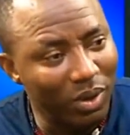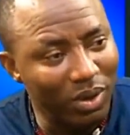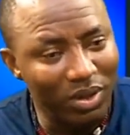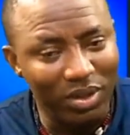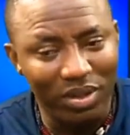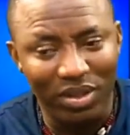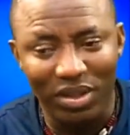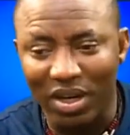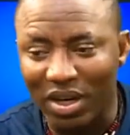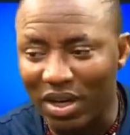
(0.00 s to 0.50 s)

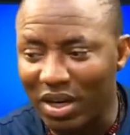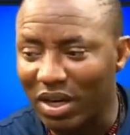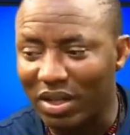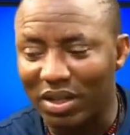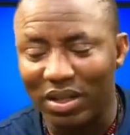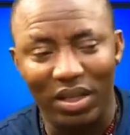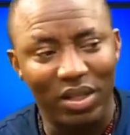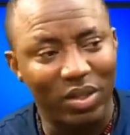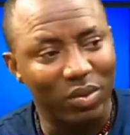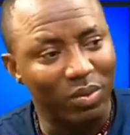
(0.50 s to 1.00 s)
all these
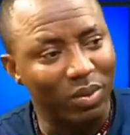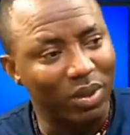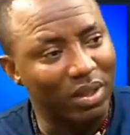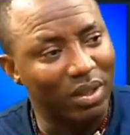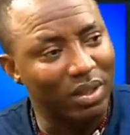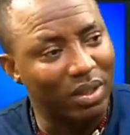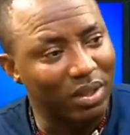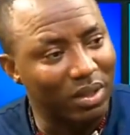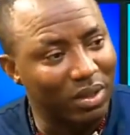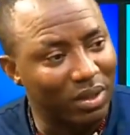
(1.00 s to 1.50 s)
characters,
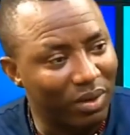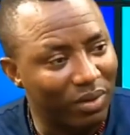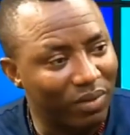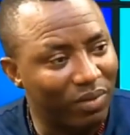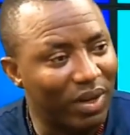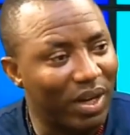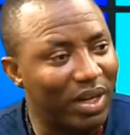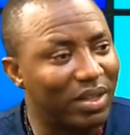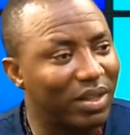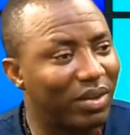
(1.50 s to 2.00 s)
when they
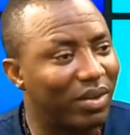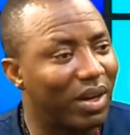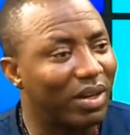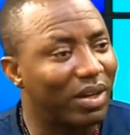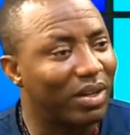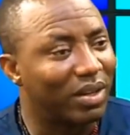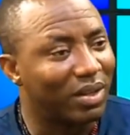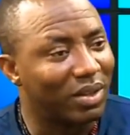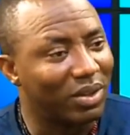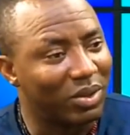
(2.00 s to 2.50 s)
converge
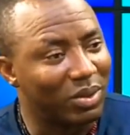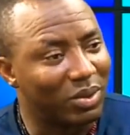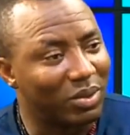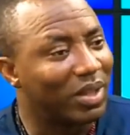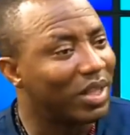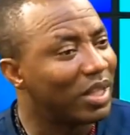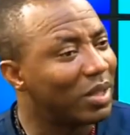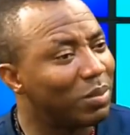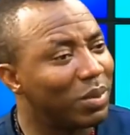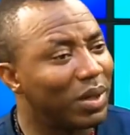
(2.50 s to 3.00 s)
around an issue,
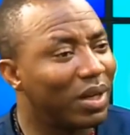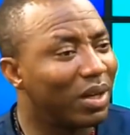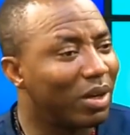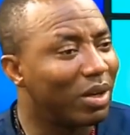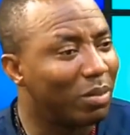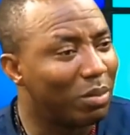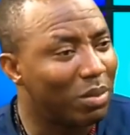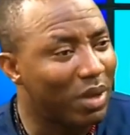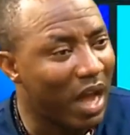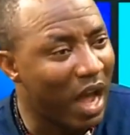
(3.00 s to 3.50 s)
they are speaking
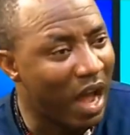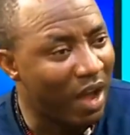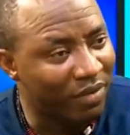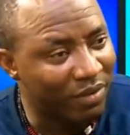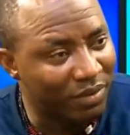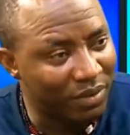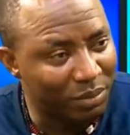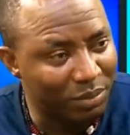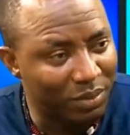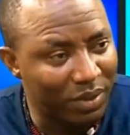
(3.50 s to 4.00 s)
on
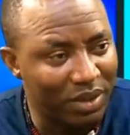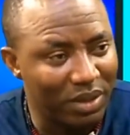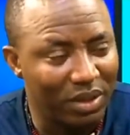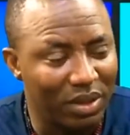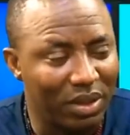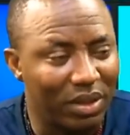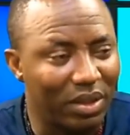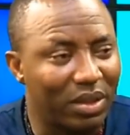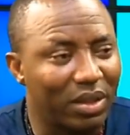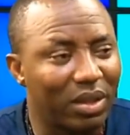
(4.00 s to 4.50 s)
behalf of the
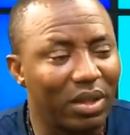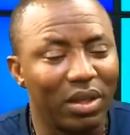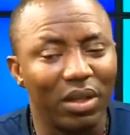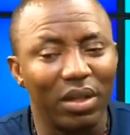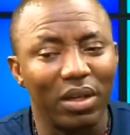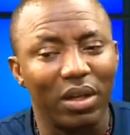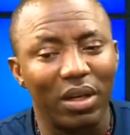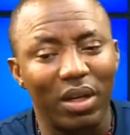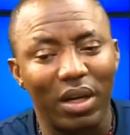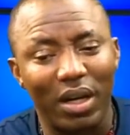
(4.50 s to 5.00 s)
president,
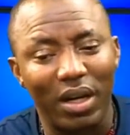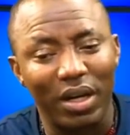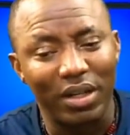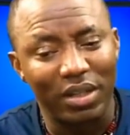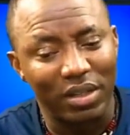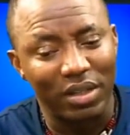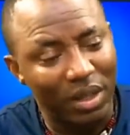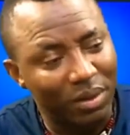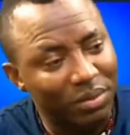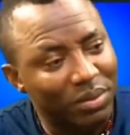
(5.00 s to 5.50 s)

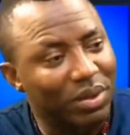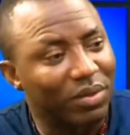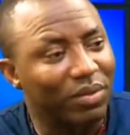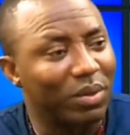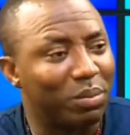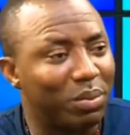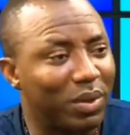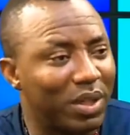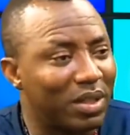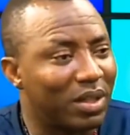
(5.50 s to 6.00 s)
except if
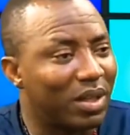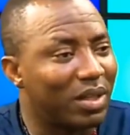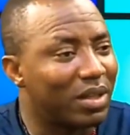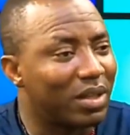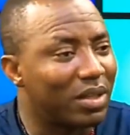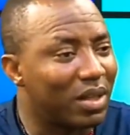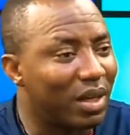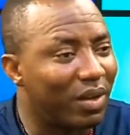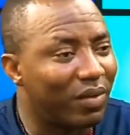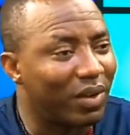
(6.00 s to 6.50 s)
the president
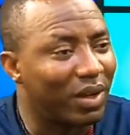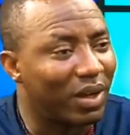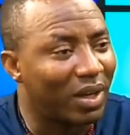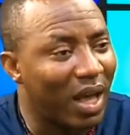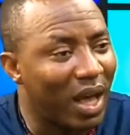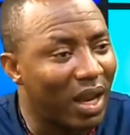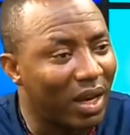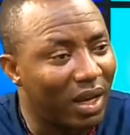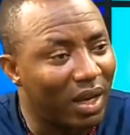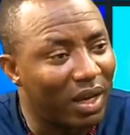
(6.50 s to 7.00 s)
is living in
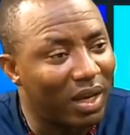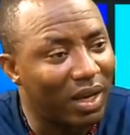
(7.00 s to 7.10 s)
La La